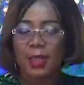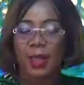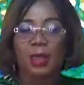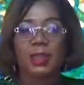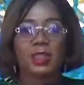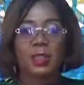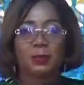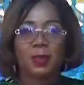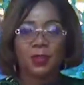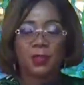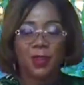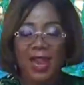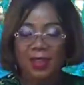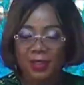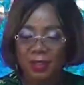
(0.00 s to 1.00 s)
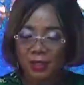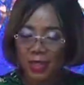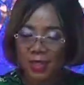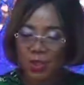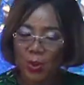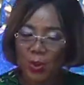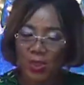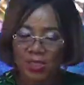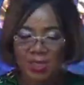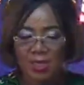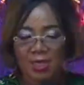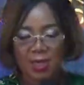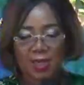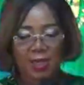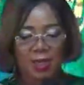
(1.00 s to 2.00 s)
chapter 5 and verse
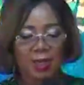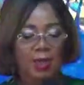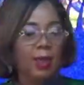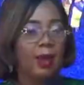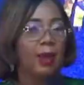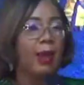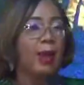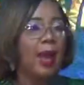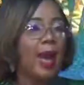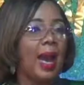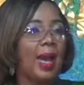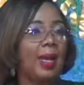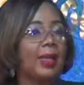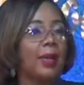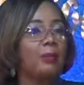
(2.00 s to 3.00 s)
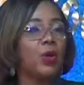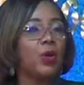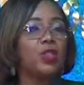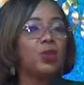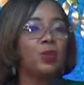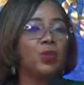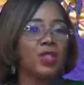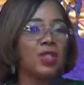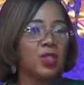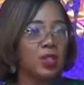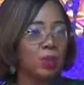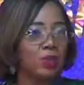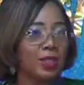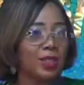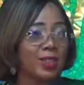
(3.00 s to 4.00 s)
20. And I'm going to be reading some
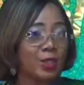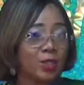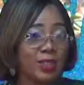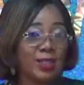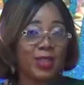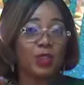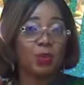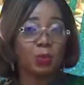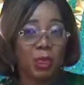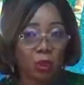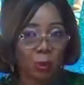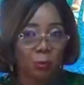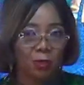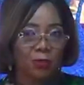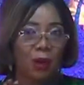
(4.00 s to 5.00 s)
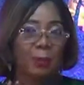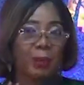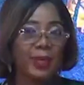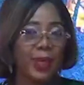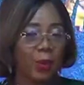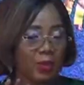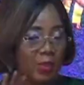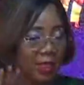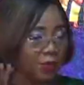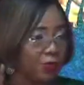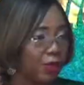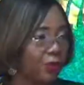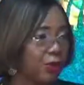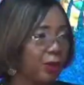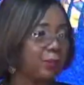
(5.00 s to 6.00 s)
translations that you may not be familiar with. And if you are
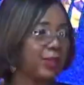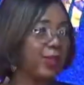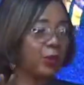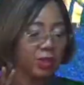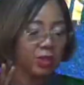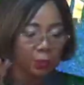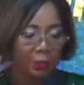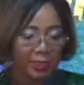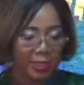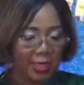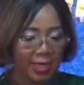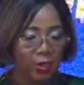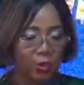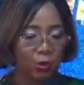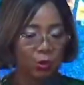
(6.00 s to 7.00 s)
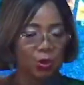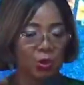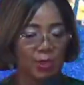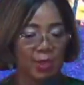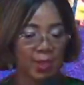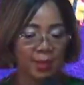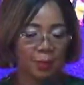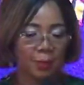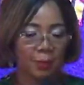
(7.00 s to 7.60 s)
familiar with it, please let's do it together.